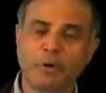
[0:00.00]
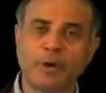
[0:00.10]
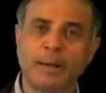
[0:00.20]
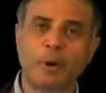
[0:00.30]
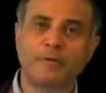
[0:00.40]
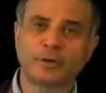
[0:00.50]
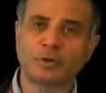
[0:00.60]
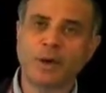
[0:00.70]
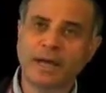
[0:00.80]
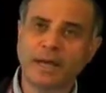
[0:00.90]
if over
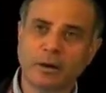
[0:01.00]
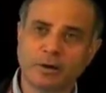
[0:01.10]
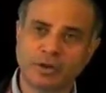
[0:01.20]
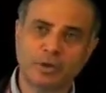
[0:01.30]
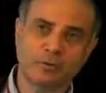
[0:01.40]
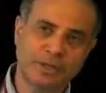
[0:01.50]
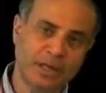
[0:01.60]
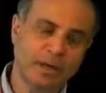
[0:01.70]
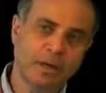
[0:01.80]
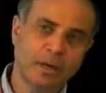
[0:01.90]
20 years and you
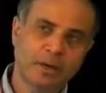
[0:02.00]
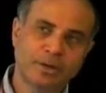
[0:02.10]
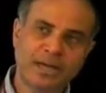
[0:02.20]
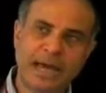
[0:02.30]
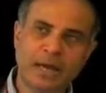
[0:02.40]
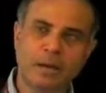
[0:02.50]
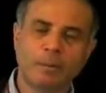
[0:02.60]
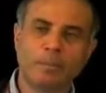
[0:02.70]
did 10